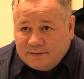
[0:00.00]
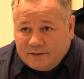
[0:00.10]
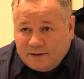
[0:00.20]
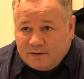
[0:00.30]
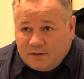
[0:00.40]

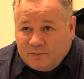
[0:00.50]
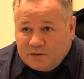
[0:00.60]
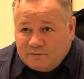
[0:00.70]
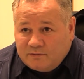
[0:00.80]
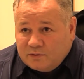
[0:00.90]
you know, I'm
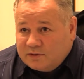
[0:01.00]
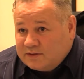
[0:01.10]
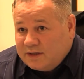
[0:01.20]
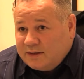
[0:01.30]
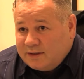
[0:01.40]
looking forward to
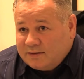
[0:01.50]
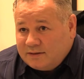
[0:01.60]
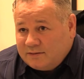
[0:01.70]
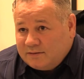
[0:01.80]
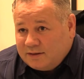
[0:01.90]
seeing their
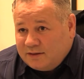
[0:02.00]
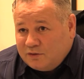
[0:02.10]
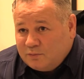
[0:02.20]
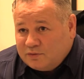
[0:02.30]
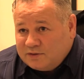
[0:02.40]

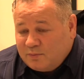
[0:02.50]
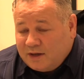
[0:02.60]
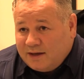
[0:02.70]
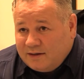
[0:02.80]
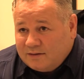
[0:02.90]
new boys
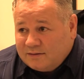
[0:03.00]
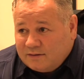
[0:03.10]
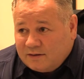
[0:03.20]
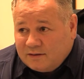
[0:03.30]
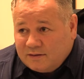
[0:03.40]
play, and
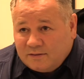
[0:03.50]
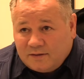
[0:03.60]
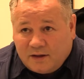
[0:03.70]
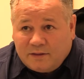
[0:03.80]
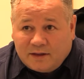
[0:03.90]

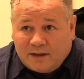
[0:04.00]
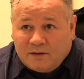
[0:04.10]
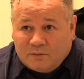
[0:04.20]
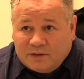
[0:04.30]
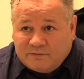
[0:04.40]
I think
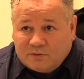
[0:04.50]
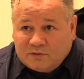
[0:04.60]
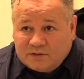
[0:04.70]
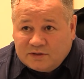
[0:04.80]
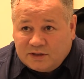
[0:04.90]
Hull will be a
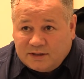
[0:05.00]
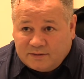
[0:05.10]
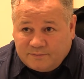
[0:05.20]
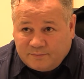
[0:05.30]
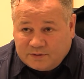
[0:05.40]
force this year.
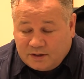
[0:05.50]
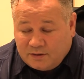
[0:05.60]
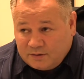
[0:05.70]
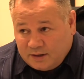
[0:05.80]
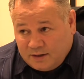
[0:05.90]
So